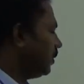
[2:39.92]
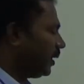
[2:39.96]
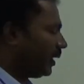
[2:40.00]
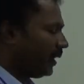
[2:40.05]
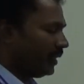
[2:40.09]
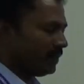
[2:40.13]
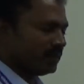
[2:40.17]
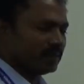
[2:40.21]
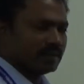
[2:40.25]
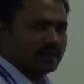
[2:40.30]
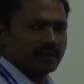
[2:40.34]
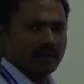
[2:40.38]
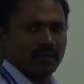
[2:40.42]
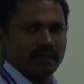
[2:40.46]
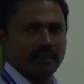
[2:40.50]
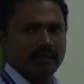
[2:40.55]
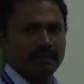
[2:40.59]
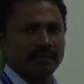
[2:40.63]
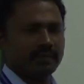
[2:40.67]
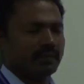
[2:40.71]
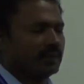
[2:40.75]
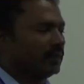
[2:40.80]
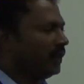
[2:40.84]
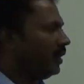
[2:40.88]
cluster.
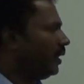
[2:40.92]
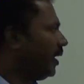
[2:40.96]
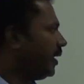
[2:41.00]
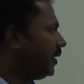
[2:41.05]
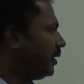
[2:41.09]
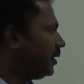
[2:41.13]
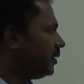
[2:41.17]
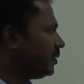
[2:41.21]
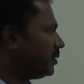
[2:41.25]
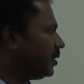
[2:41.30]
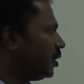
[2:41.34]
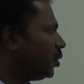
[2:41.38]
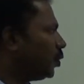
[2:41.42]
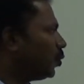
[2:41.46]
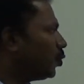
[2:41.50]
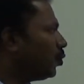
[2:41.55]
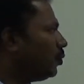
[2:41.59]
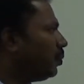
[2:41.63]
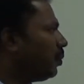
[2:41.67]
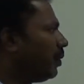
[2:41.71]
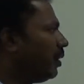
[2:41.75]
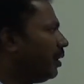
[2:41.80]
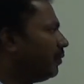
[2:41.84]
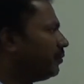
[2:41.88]
It is a
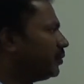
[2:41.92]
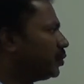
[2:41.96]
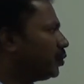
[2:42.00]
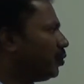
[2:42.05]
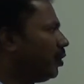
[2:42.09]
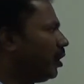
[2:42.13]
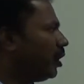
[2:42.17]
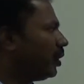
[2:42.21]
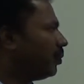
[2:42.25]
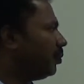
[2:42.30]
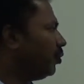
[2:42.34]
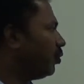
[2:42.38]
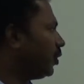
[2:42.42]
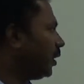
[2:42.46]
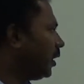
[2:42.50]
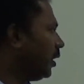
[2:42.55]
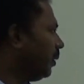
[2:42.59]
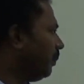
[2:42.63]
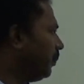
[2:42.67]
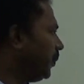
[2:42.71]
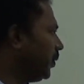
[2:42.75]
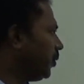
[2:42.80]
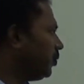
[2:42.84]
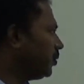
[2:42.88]
group of 2 or more
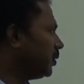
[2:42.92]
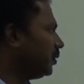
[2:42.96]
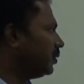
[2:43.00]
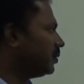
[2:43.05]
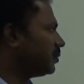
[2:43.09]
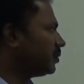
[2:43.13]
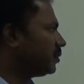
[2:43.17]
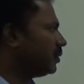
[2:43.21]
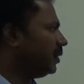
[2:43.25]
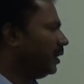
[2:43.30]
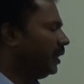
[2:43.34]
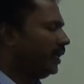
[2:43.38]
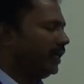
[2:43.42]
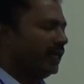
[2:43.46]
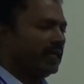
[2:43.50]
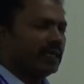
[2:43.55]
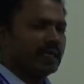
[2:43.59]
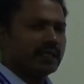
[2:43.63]
computers